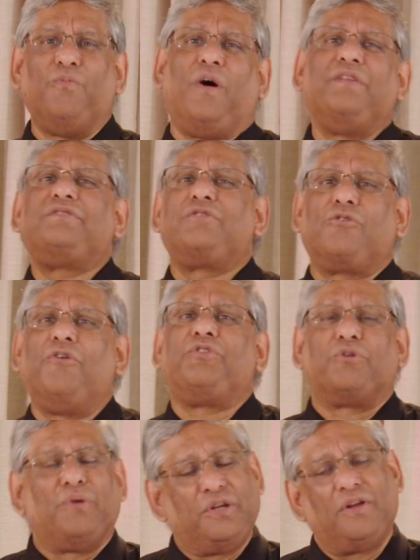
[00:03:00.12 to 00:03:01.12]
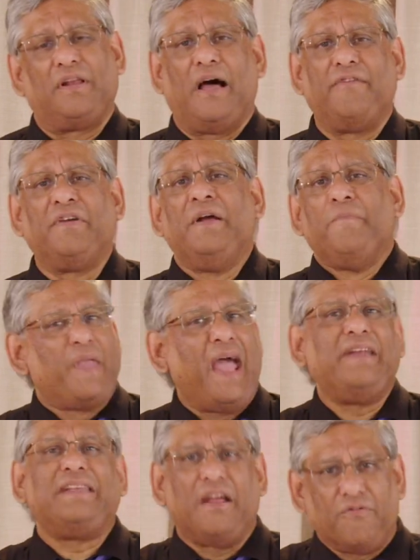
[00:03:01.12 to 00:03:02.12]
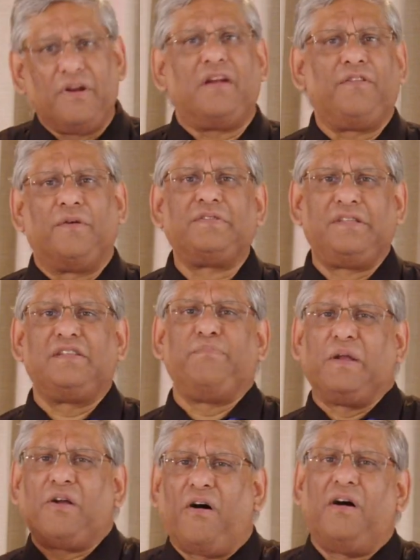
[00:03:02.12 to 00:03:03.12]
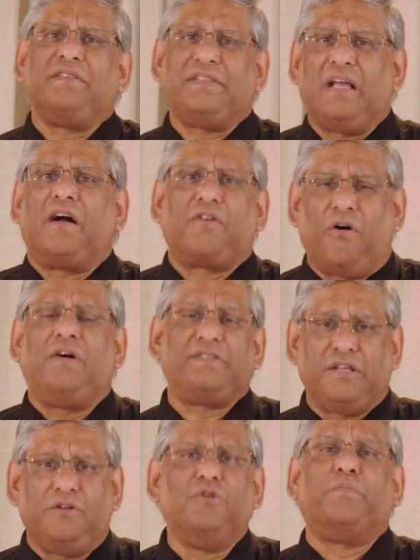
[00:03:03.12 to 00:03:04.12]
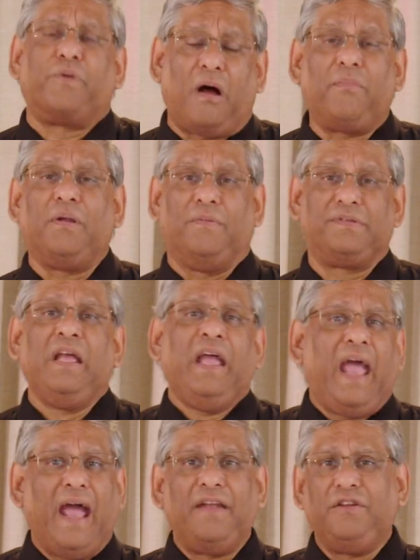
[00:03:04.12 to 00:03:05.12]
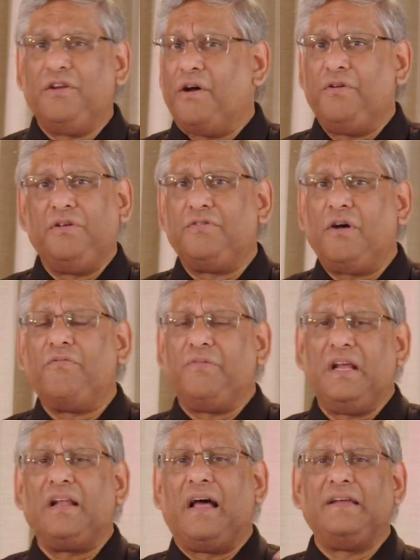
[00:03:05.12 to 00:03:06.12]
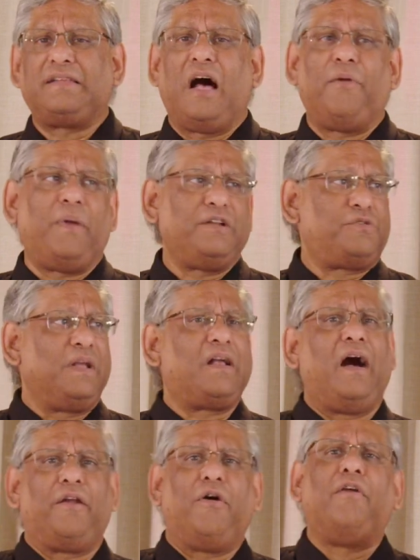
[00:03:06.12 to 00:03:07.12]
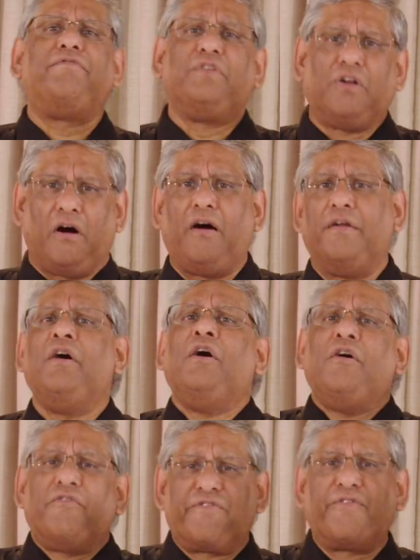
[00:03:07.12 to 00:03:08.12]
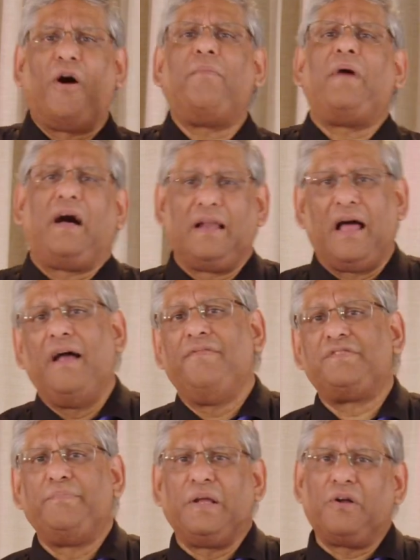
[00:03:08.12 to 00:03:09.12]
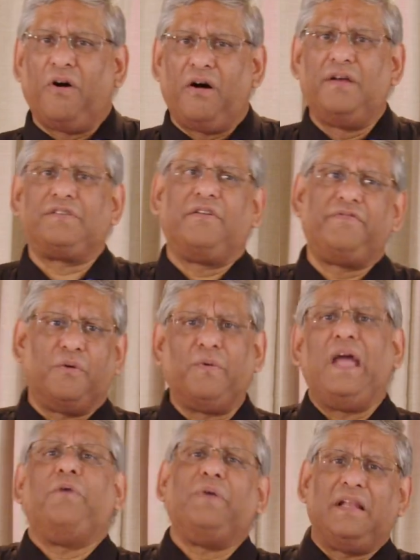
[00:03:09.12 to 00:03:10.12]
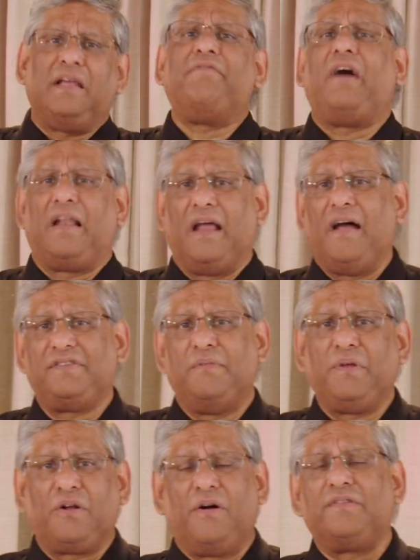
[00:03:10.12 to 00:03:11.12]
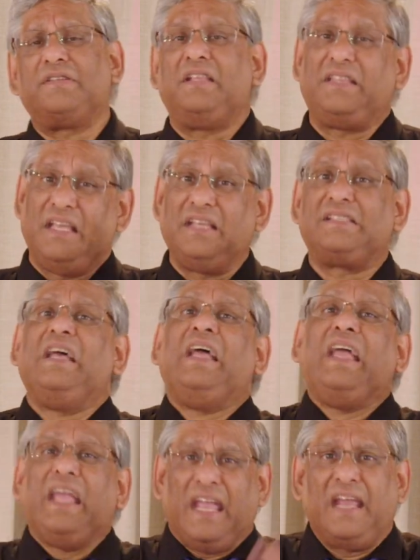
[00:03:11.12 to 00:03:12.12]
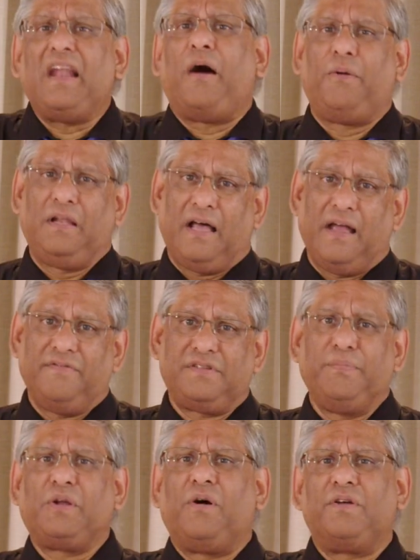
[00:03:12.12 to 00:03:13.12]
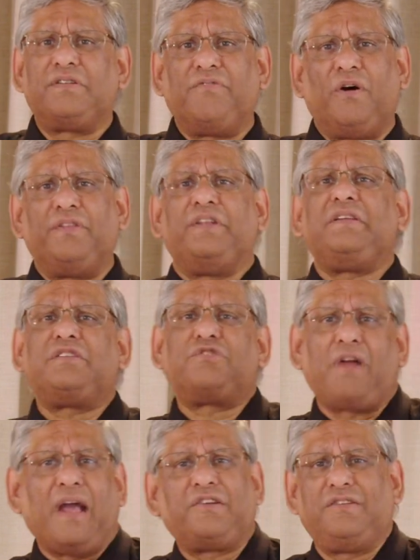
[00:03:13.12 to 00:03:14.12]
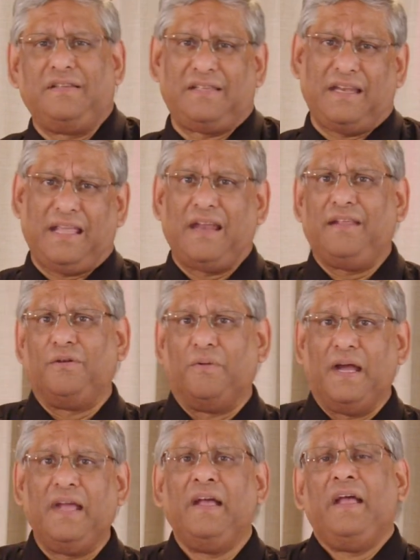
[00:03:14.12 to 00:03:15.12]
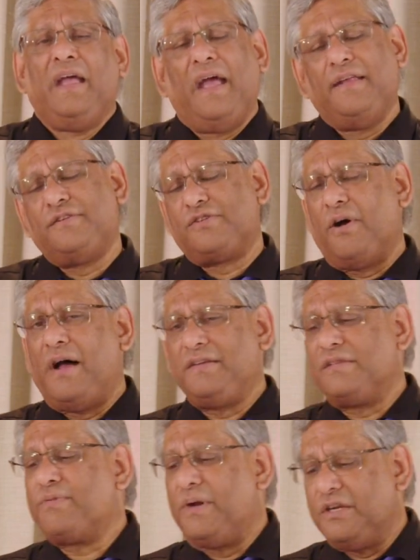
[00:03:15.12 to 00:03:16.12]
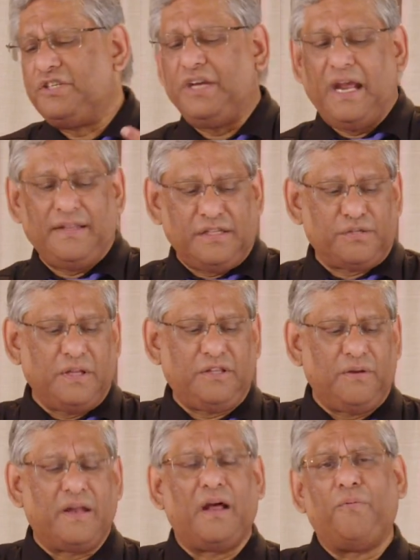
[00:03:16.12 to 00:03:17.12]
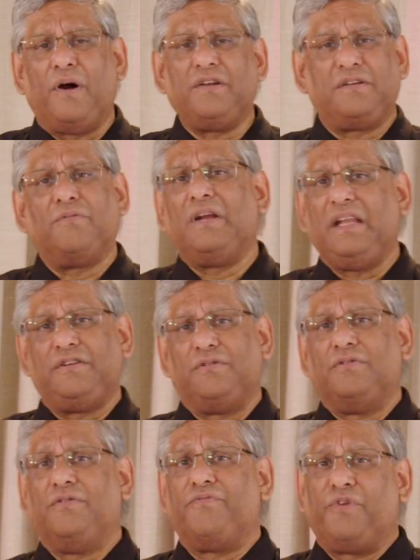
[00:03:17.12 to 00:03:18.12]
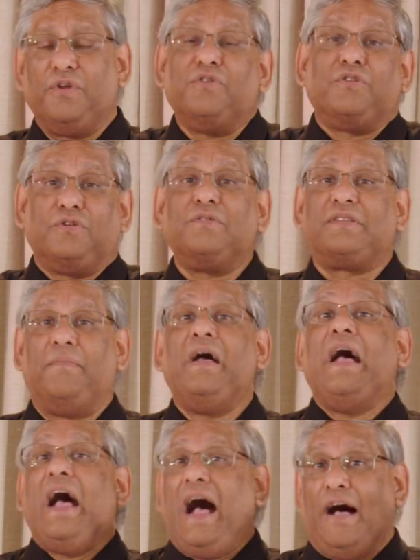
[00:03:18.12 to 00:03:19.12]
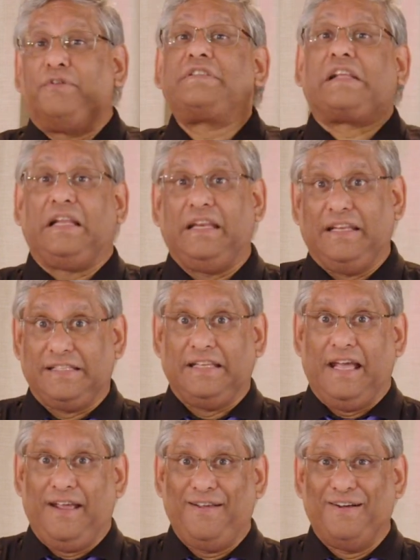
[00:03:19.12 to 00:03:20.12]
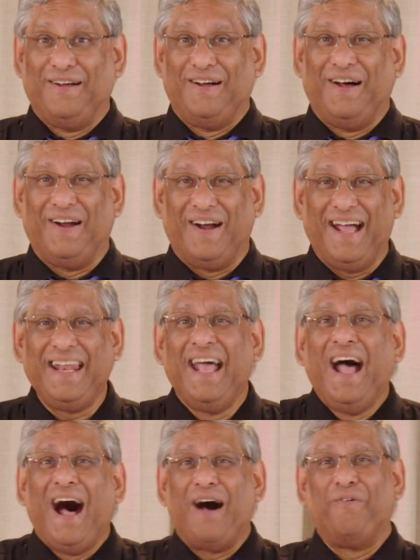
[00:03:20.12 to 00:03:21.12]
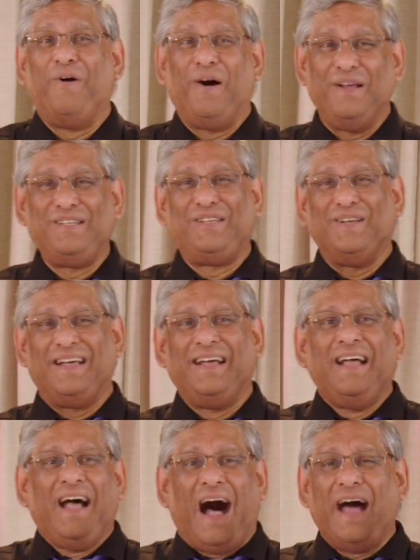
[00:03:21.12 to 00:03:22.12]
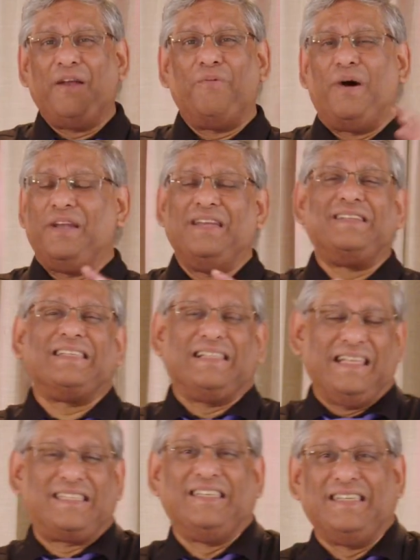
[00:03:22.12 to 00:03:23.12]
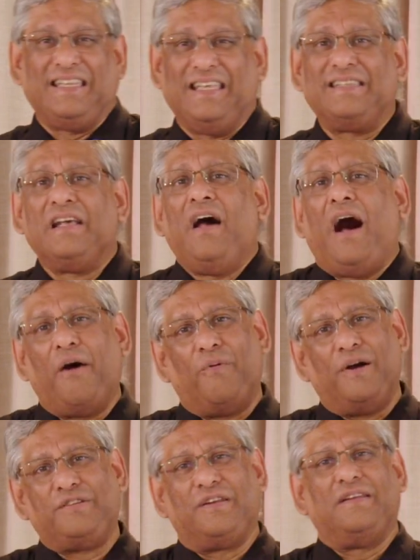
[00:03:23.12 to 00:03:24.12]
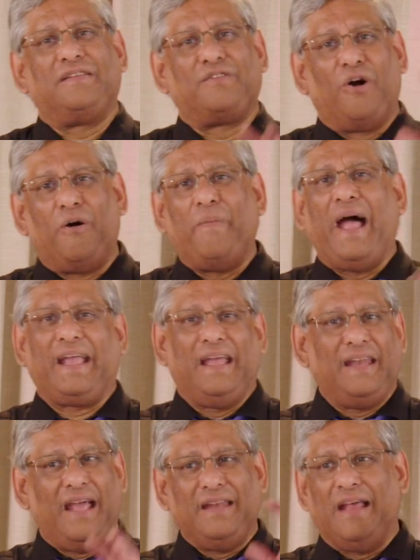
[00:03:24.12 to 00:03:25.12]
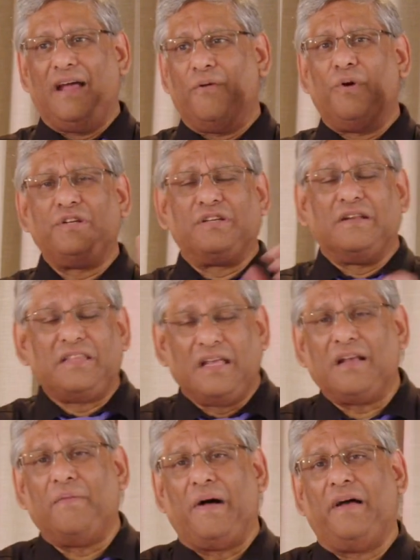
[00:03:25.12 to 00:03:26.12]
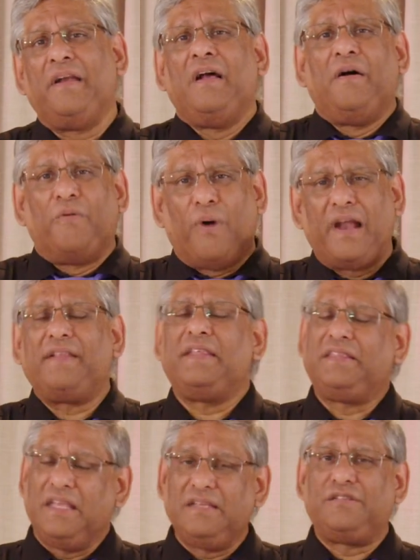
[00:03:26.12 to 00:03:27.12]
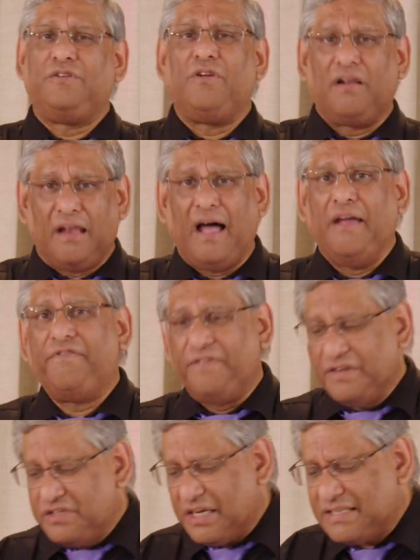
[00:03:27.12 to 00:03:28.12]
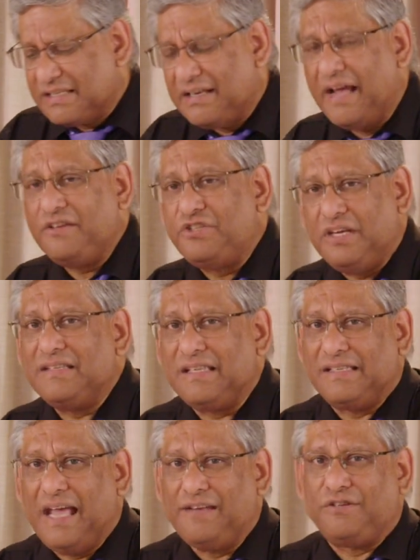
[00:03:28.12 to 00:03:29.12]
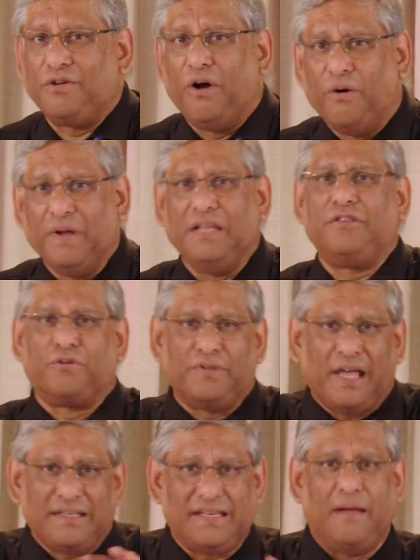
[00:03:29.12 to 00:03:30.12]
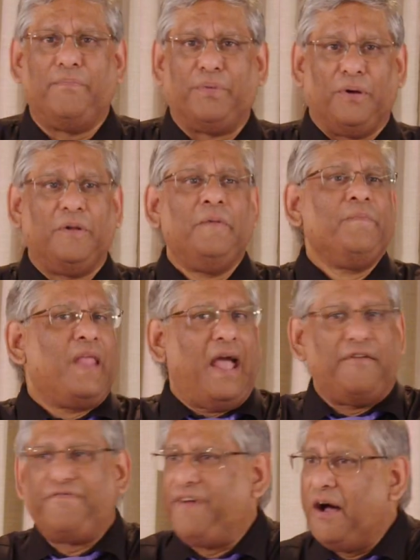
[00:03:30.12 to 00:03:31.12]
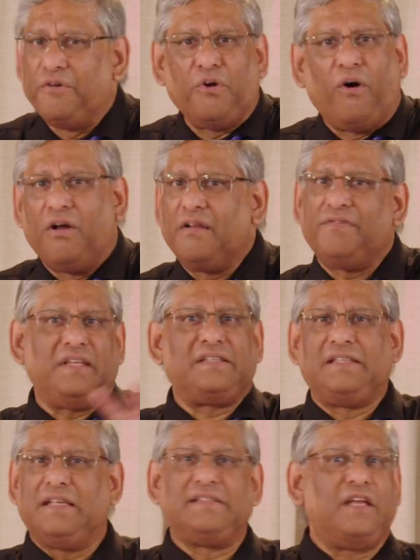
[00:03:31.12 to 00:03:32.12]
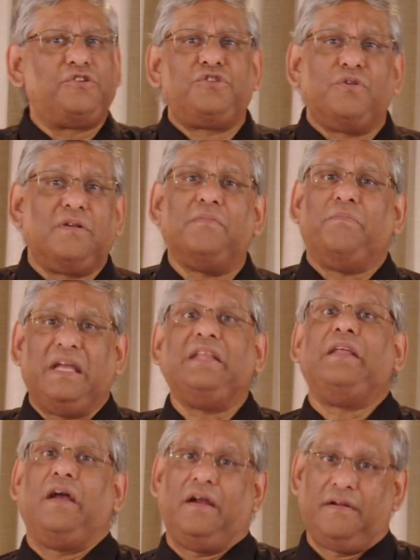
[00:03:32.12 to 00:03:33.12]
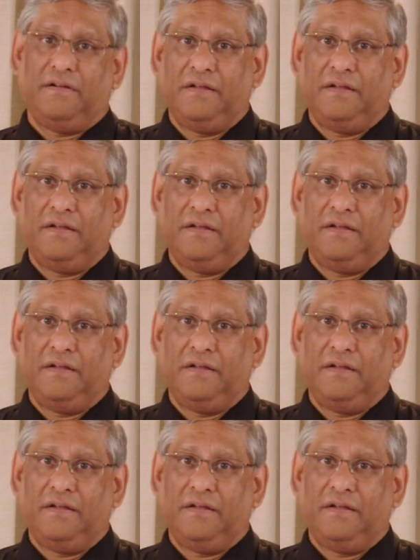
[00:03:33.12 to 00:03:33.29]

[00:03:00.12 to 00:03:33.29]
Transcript: wants to go through in your life and get rid of those things because they are causing you problems. And you know, you don't realize how much we cut off God from our lives because of the way we live our lives and because of the things in our lives, because of all the distractions that get in the way. And so I just want to share this with you, and I want you for you to do some house cleaning today. All right? I don't want you to just listen to this. I want you to go back and I want you to think about what are the things in your life, just like Jesus had to go in through that temple and found all of these things that shouldn't be there